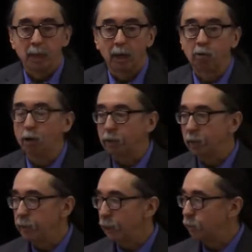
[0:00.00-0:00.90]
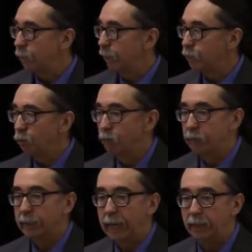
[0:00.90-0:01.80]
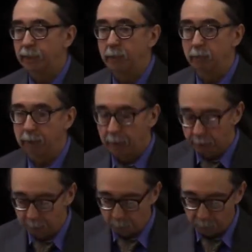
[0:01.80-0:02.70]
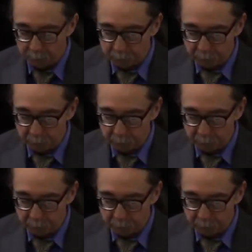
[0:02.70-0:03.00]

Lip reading: a quilt that is placed over the casket when it's